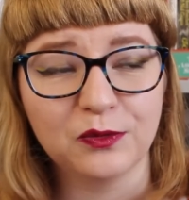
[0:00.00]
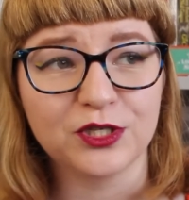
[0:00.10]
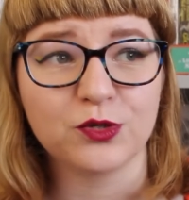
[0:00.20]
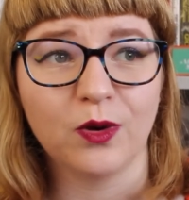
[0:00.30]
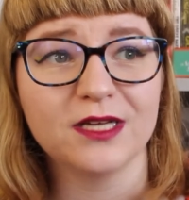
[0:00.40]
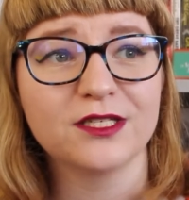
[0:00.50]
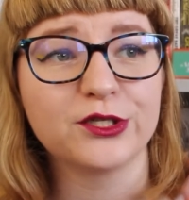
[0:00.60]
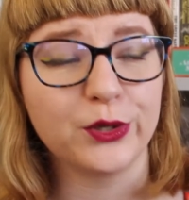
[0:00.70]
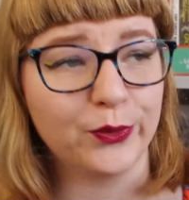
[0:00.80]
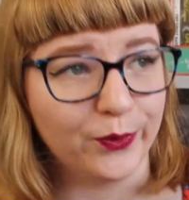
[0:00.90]
which
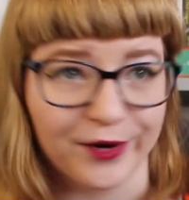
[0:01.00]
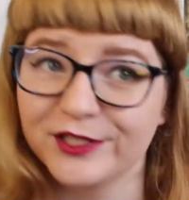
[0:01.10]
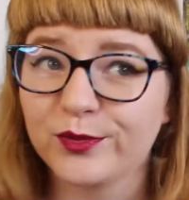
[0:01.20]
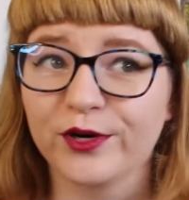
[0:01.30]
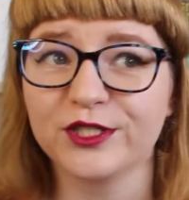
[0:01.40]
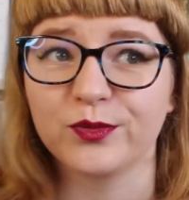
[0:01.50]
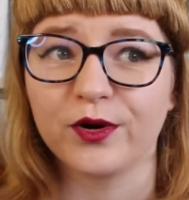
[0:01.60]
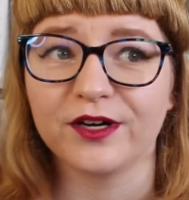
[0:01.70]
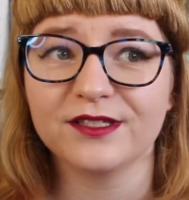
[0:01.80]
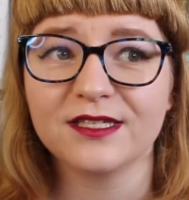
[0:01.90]
was Words, Words,
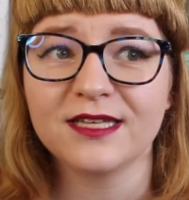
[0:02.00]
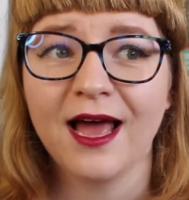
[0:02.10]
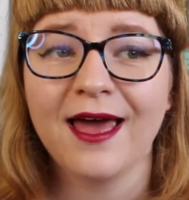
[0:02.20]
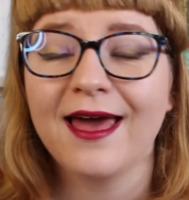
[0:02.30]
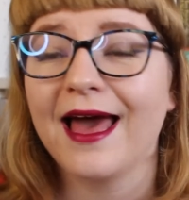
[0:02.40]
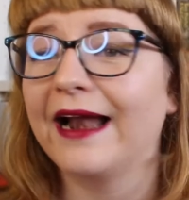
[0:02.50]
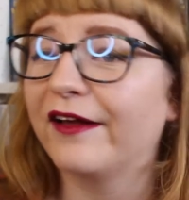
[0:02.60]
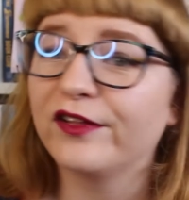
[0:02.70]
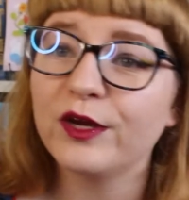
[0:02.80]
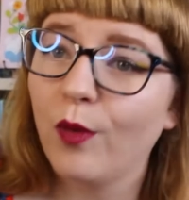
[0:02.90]
Words, and I
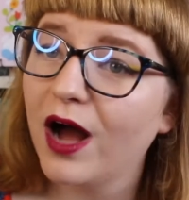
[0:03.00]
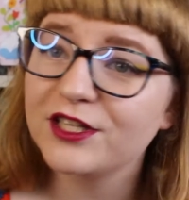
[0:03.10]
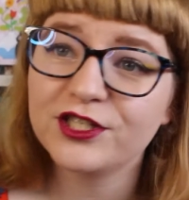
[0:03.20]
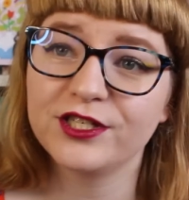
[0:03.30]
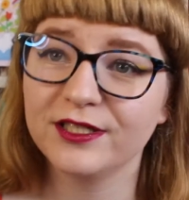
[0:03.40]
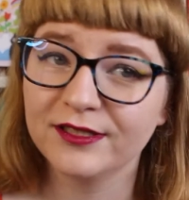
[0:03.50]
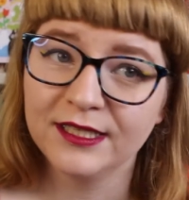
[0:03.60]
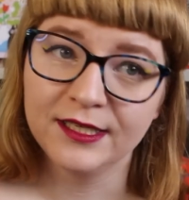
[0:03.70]
only watched